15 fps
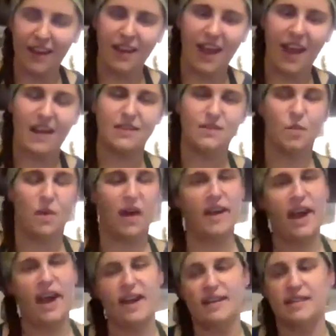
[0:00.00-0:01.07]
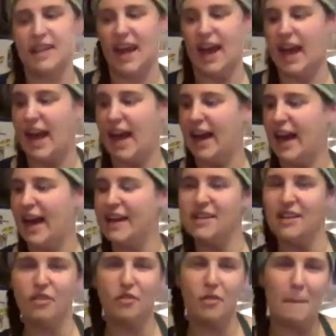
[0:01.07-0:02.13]
as well as a kind
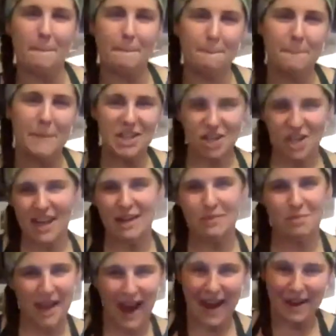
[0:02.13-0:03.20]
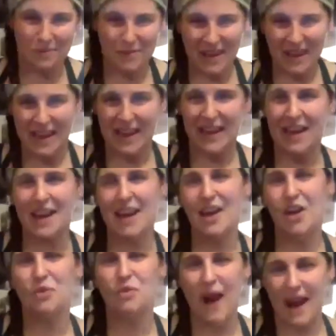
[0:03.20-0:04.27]
of Michigan black bean
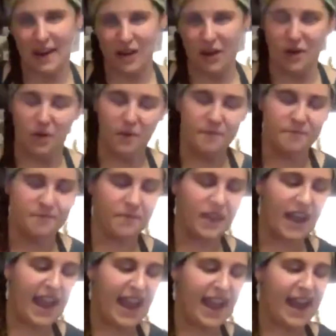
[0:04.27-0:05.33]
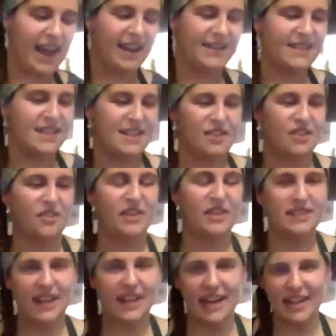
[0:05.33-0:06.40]
ragu. And the
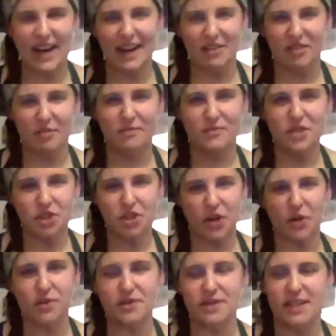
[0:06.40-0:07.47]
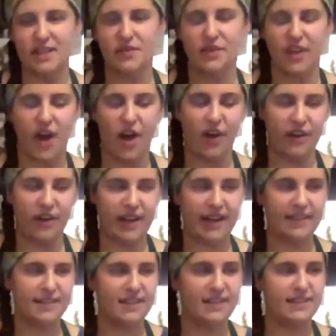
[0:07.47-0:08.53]
reason I kind of chose these for the holiday
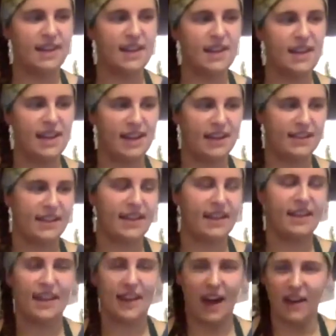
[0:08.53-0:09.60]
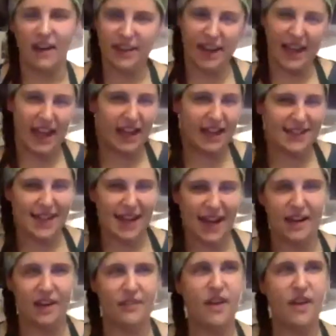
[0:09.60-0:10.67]
season is I think the coffee cake is kind of